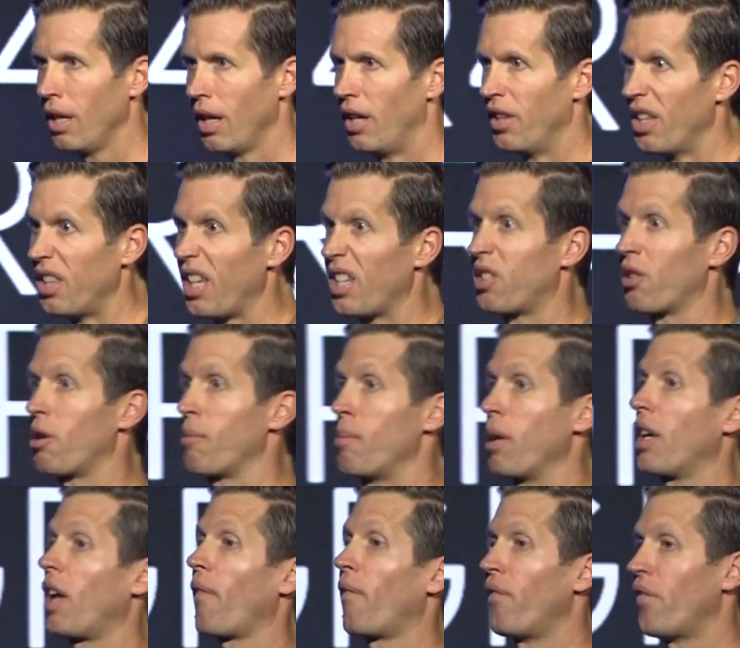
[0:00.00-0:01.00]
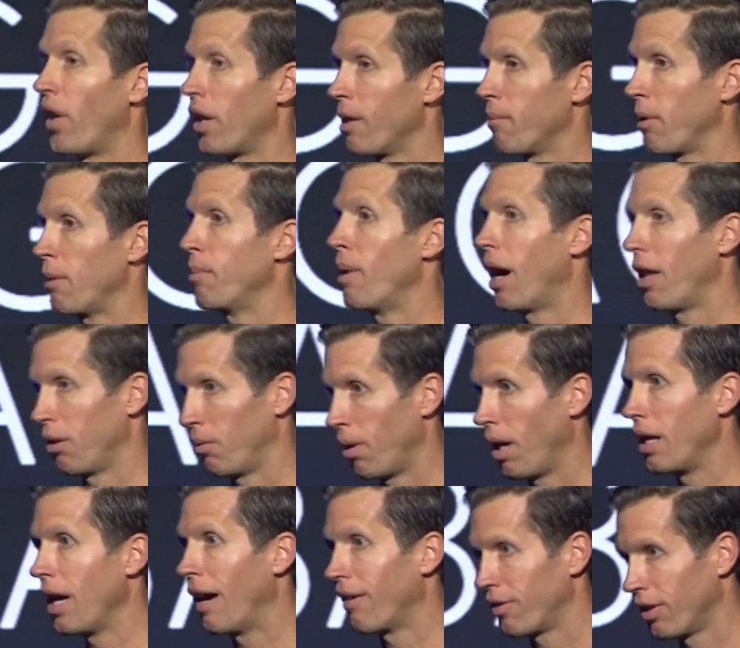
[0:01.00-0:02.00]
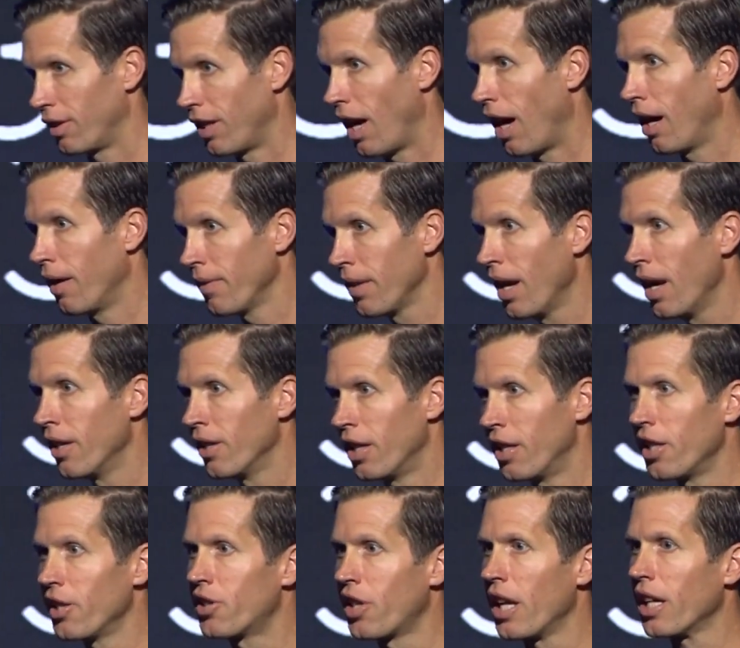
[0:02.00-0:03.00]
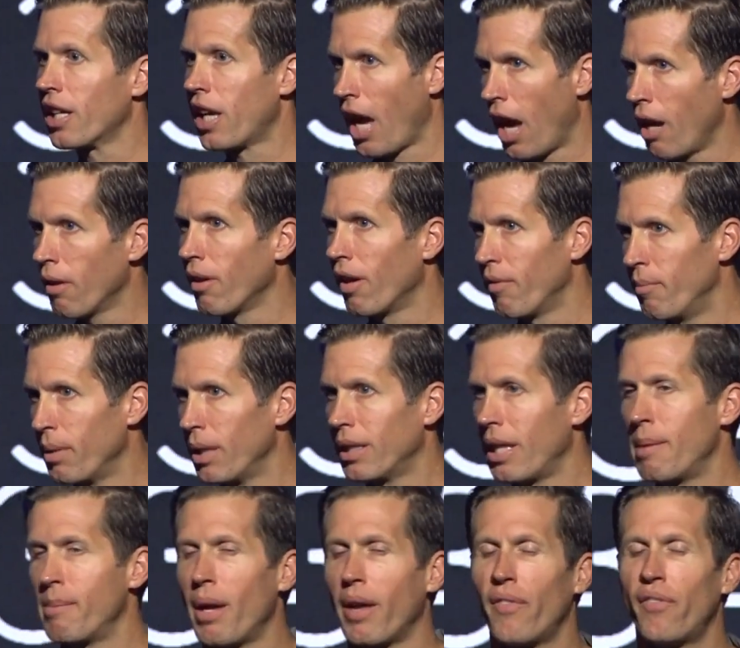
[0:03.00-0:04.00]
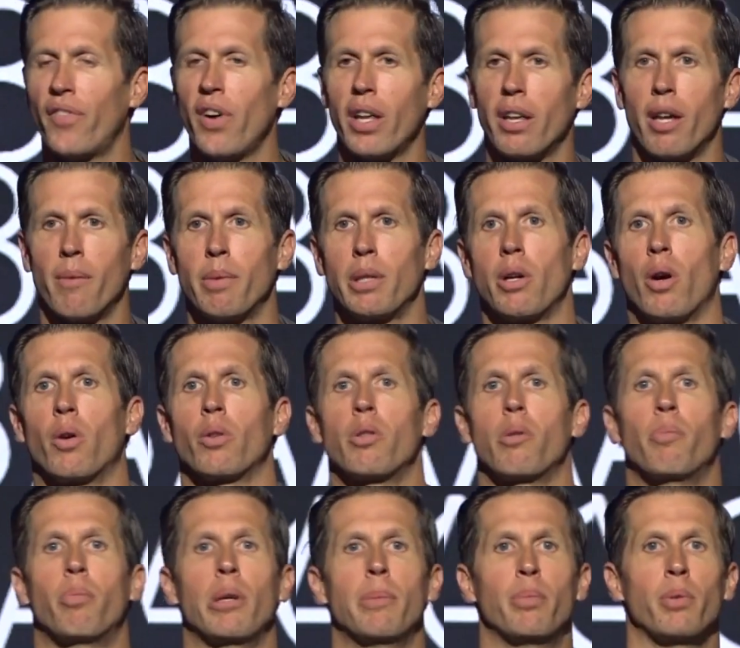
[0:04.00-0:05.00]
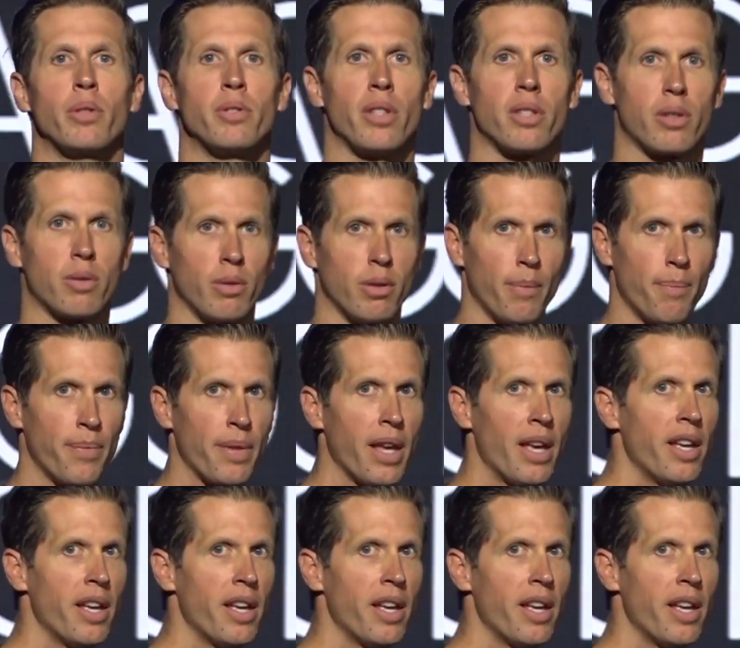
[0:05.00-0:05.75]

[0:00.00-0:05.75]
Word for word: And then they started making fun of me, by the way, after that. They didn't take care of me, they made fun of me, all you people in this room.